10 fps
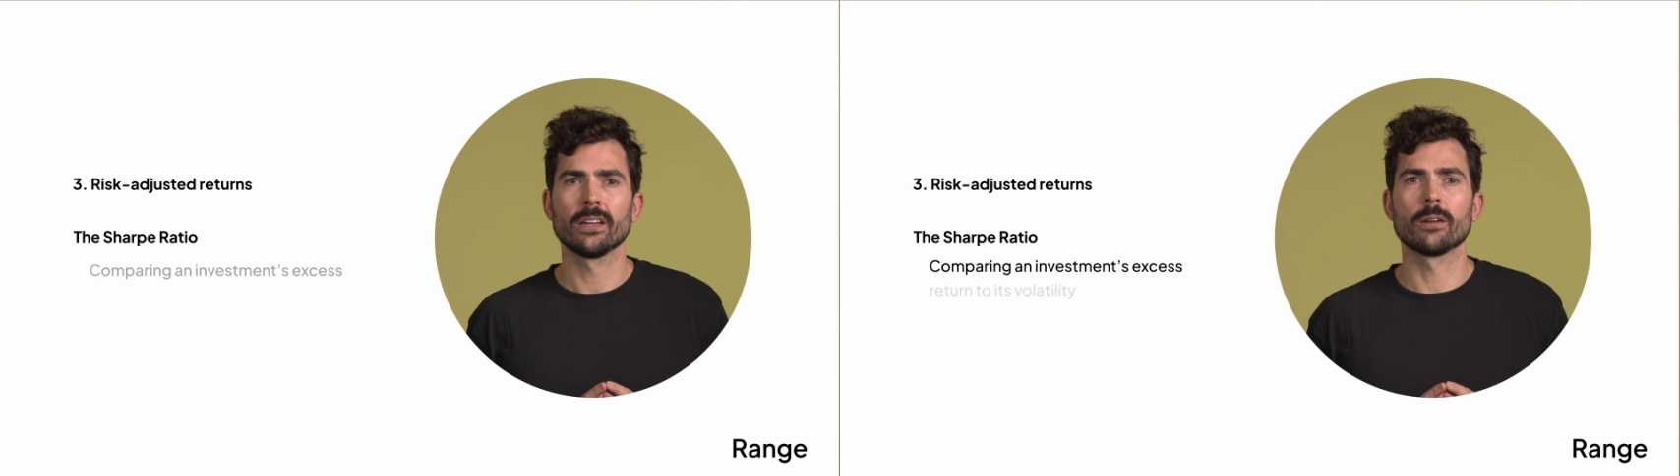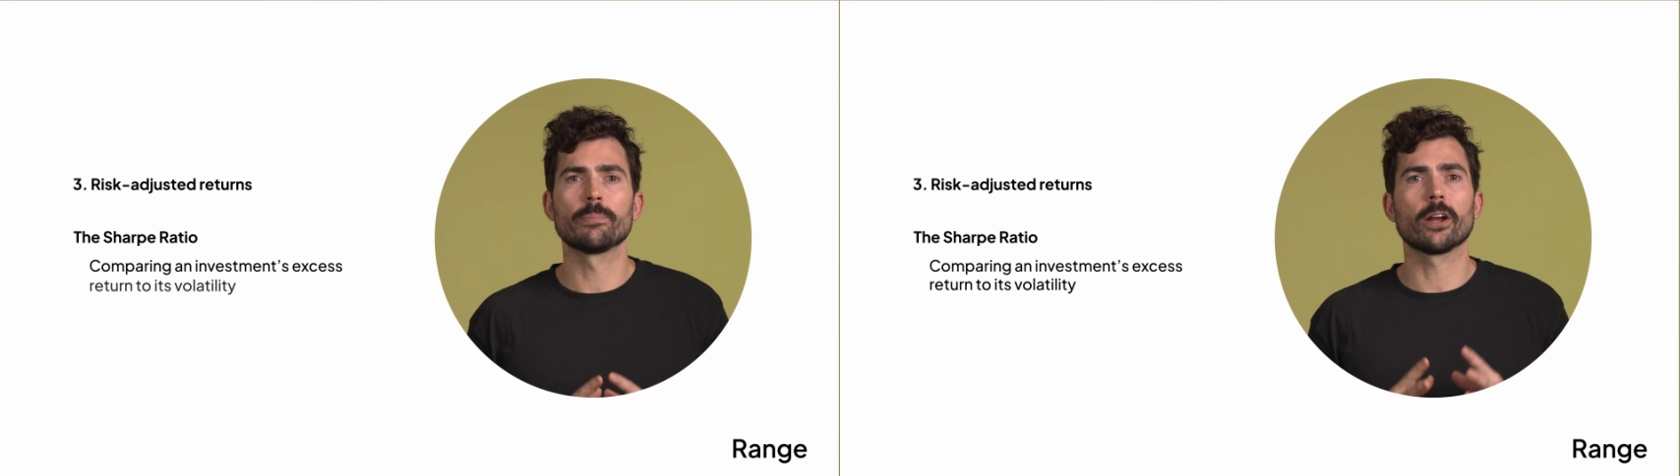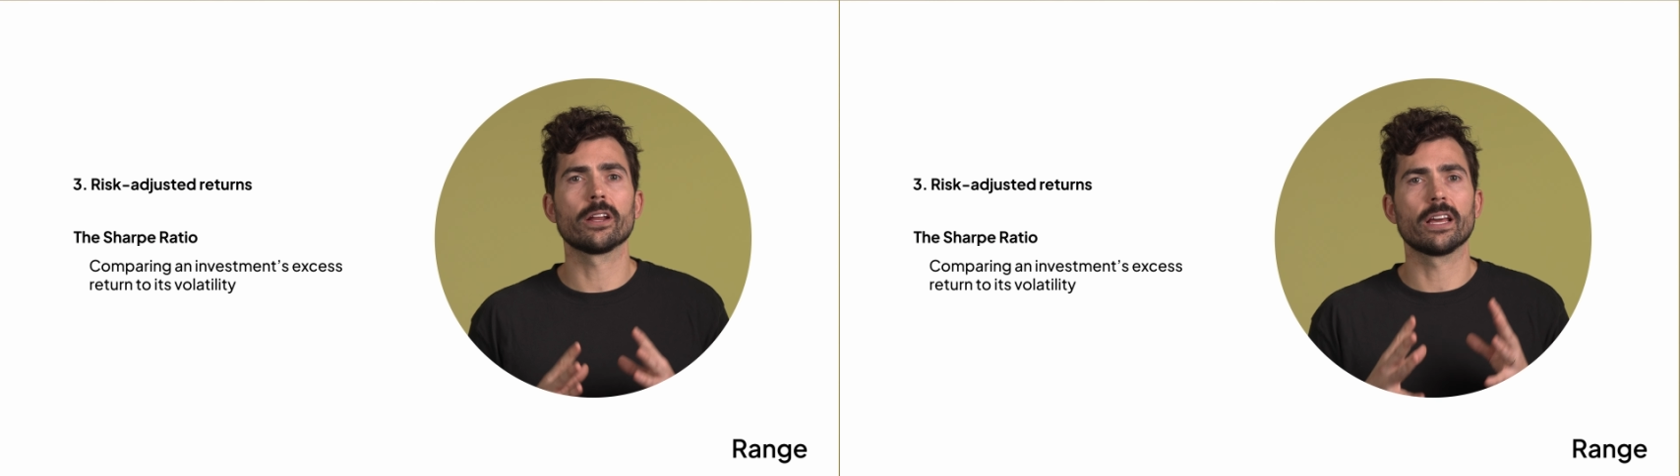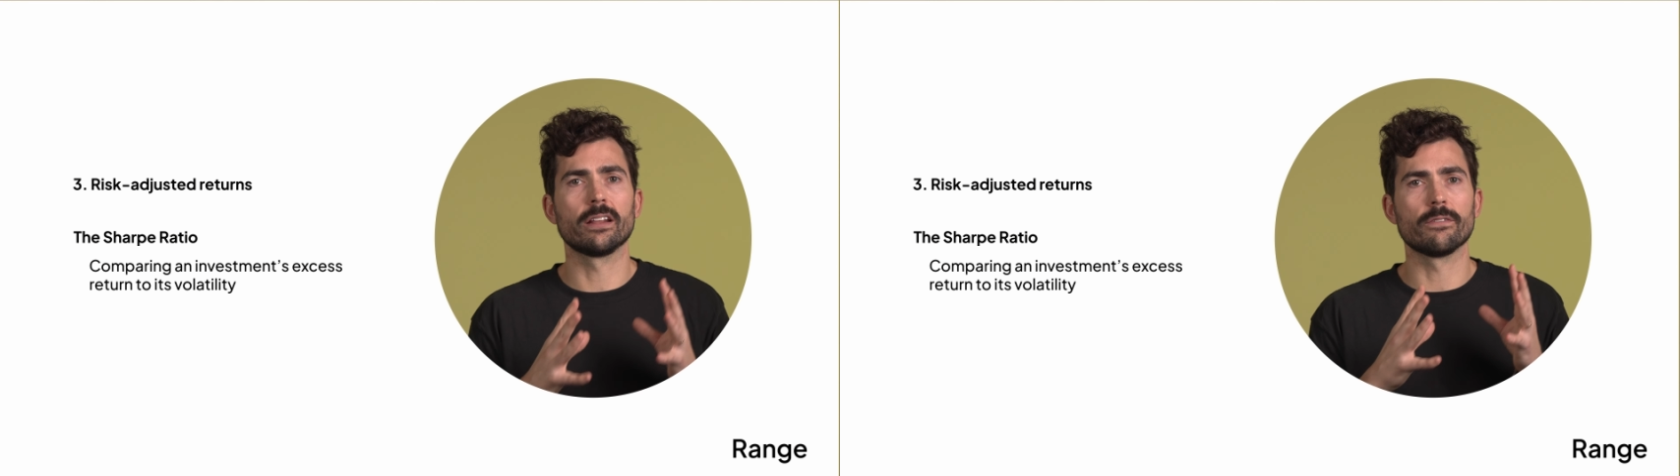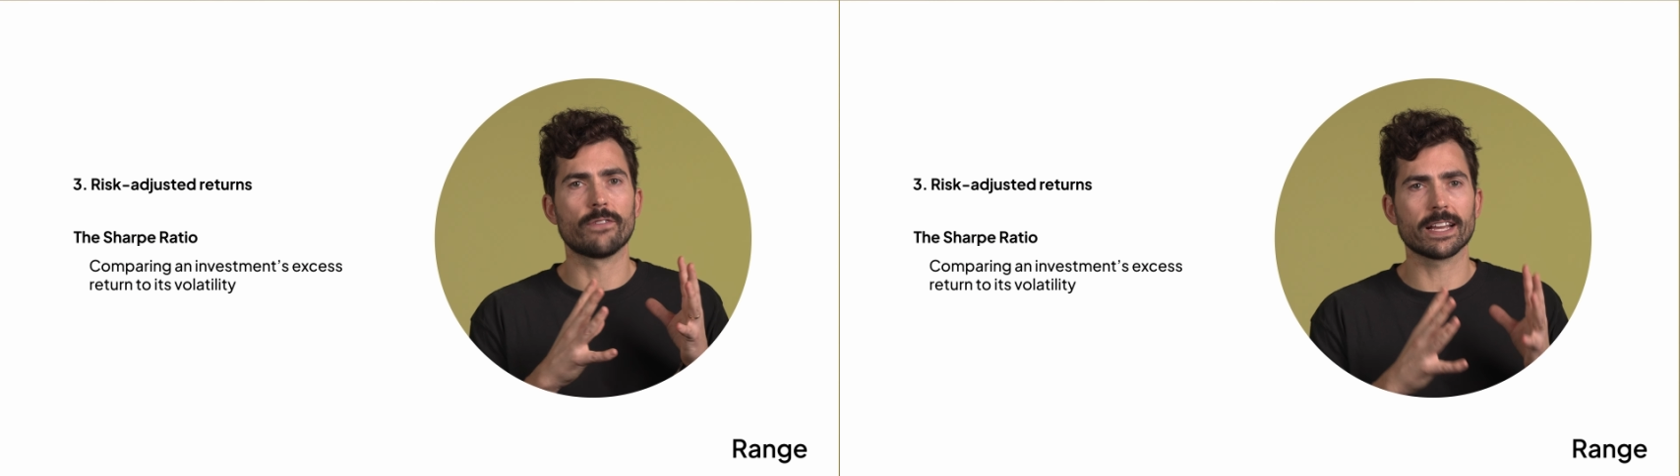comparing an
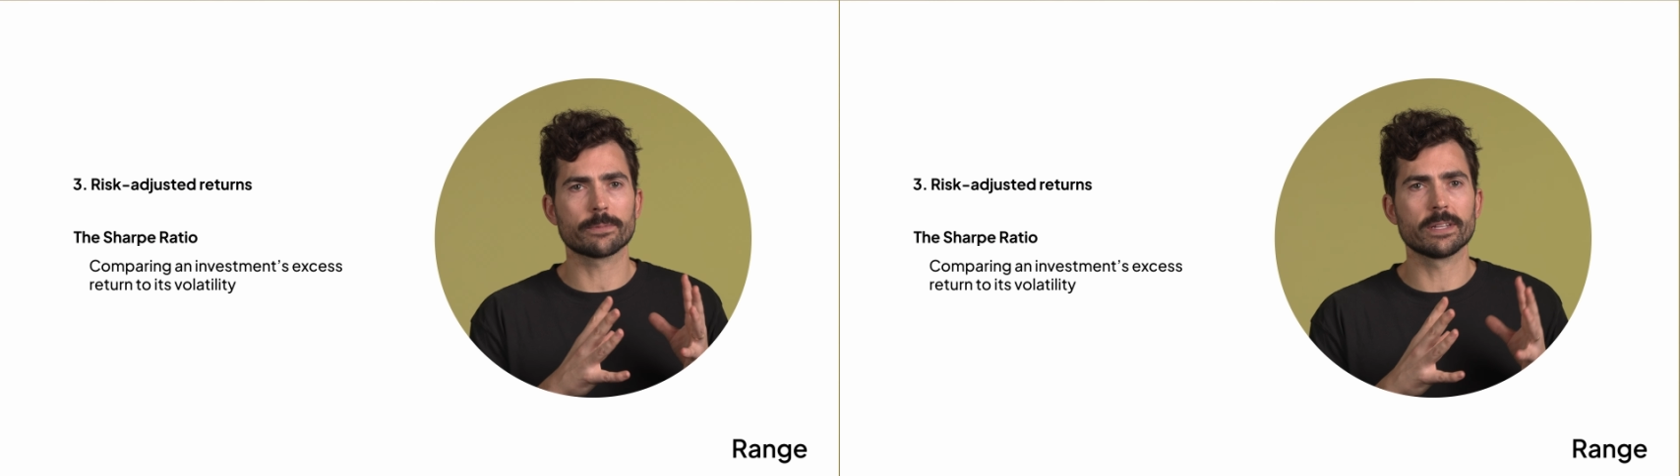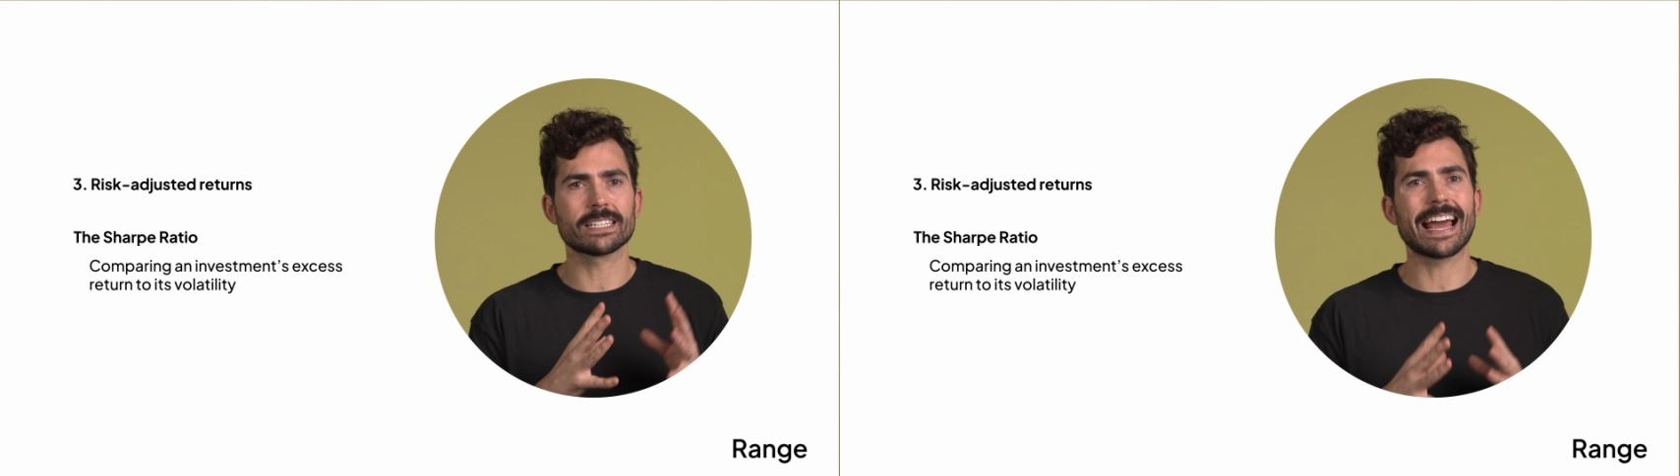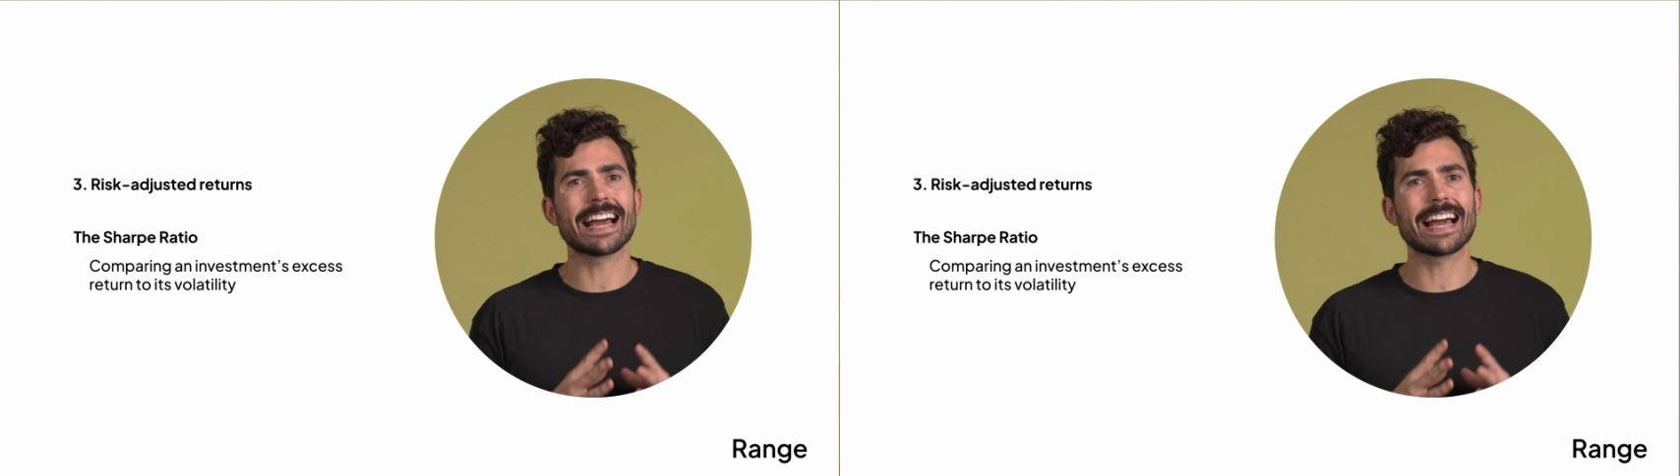investment's